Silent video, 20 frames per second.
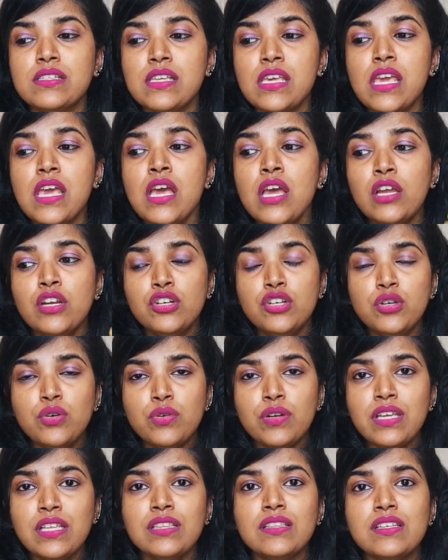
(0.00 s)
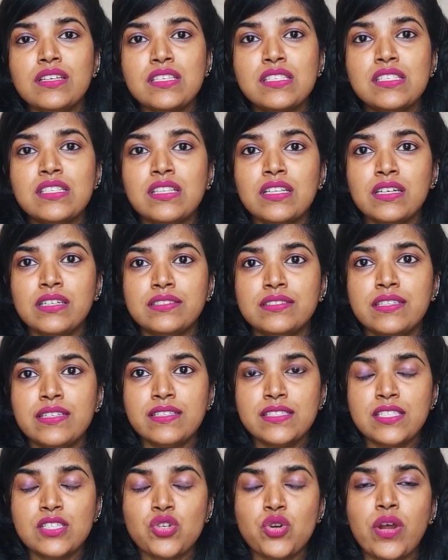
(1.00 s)
See, during this
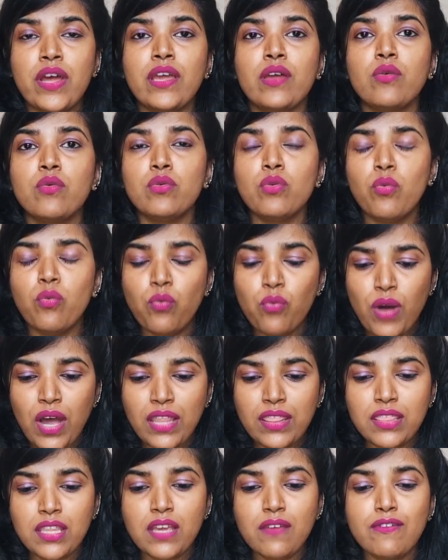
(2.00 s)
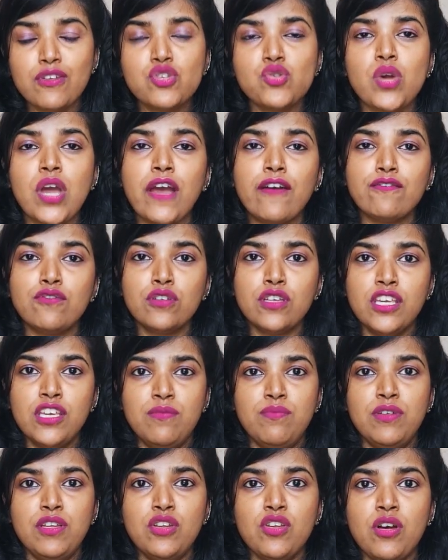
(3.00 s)
nursing strike, the one thing which you have to
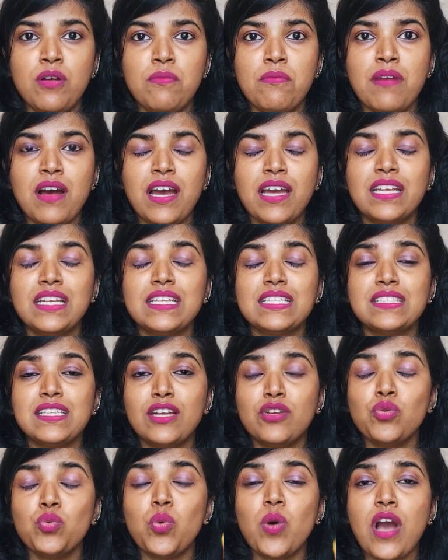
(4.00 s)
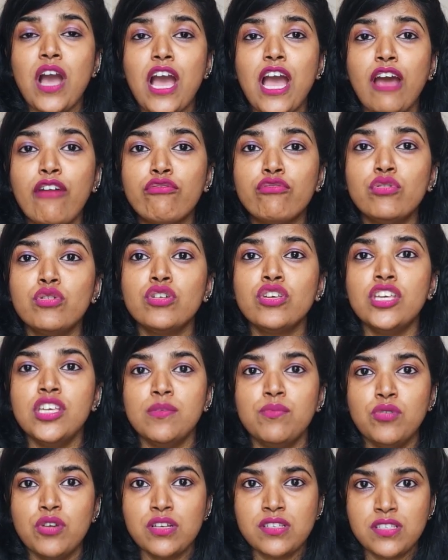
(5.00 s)
keep in your mind is that you have to
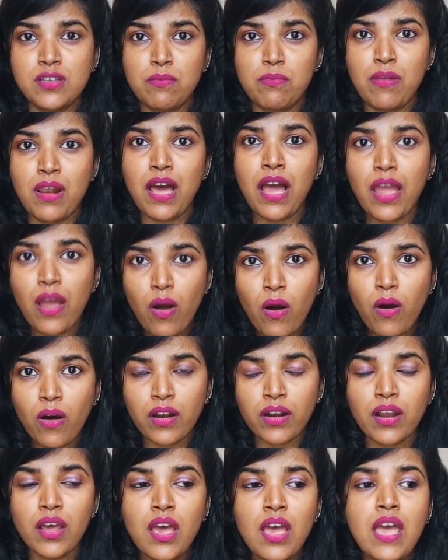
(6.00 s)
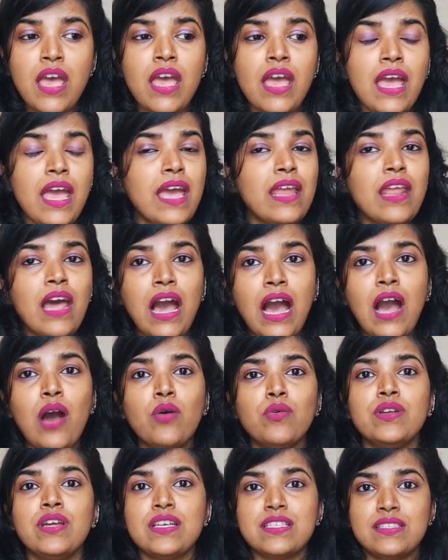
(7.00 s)
keep your supply on. And
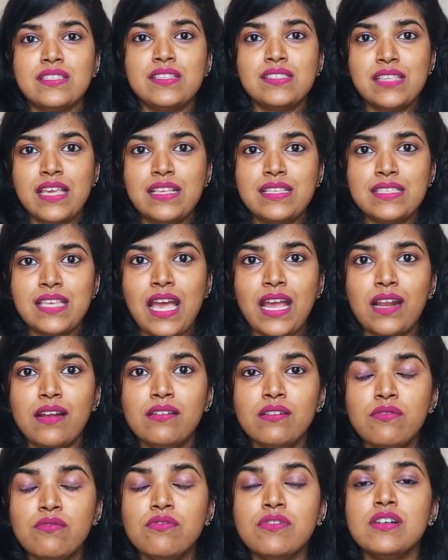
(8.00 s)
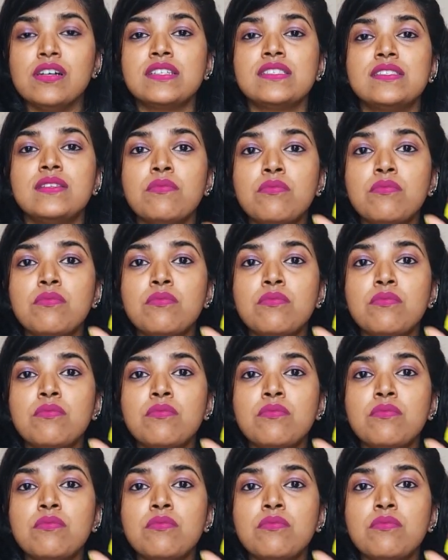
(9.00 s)
how does this exactly works?